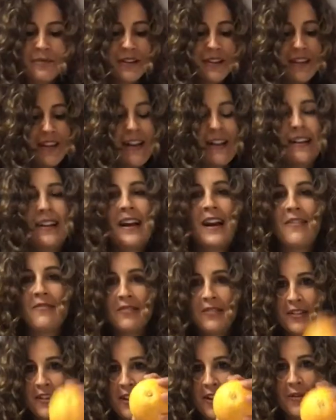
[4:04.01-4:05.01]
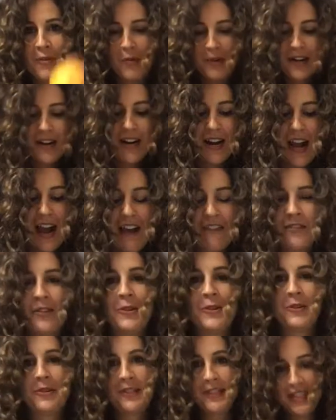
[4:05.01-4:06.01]
Look at that. I have 1.5
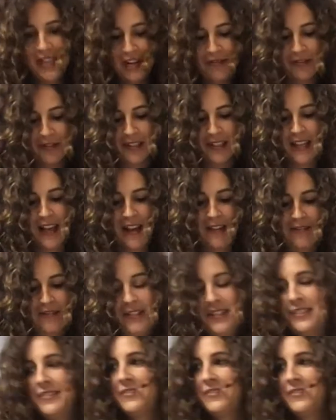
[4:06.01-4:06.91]
whole navels left.